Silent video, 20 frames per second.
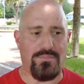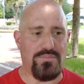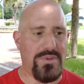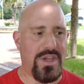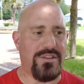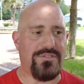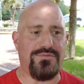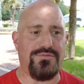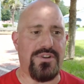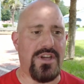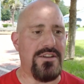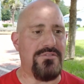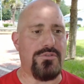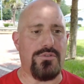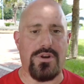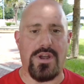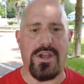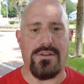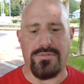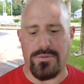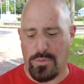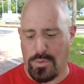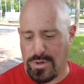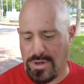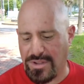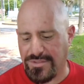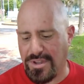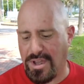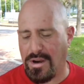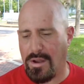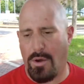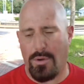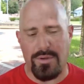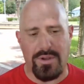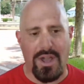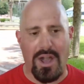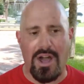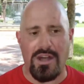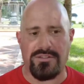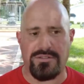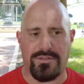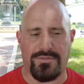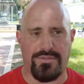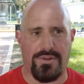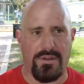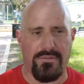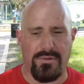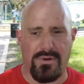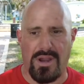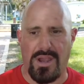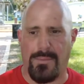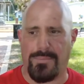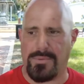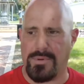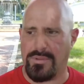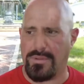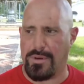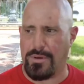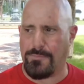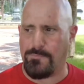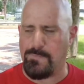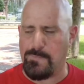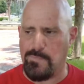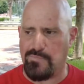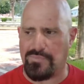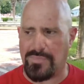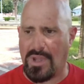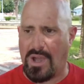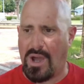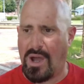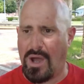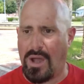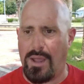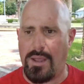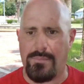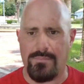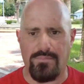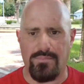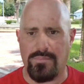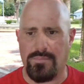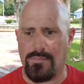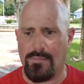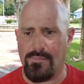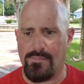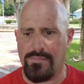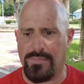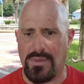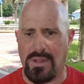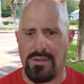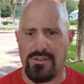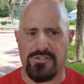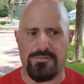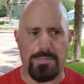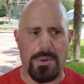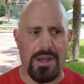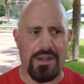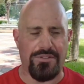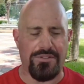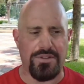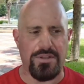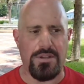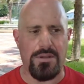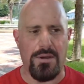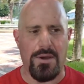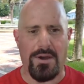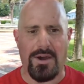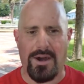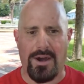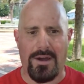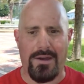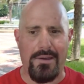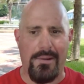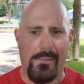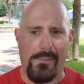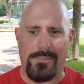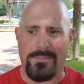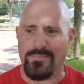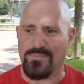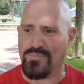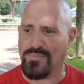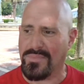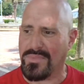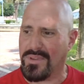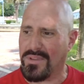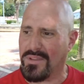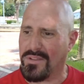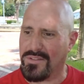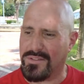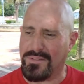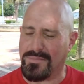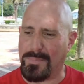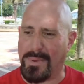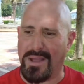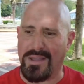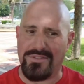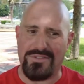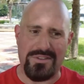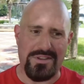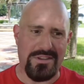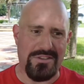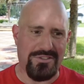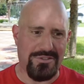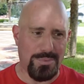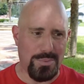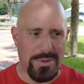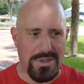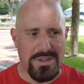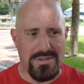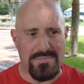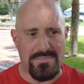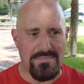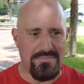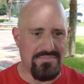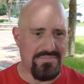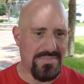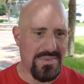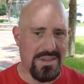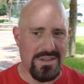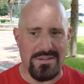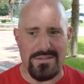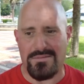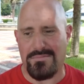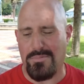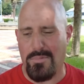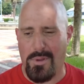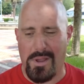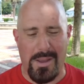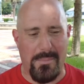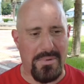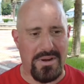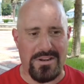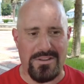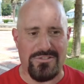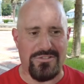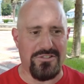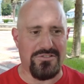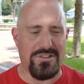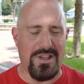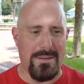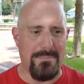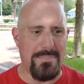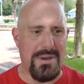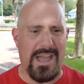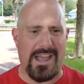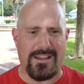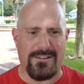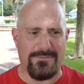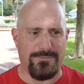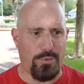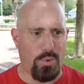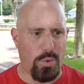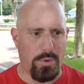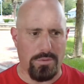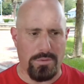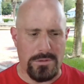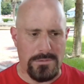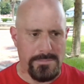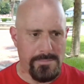That's flavor everywhere. That's got all kinds of flavor happening there. Hot, spicy, hot, spicy, sweet. I mean, it's just like back and forth.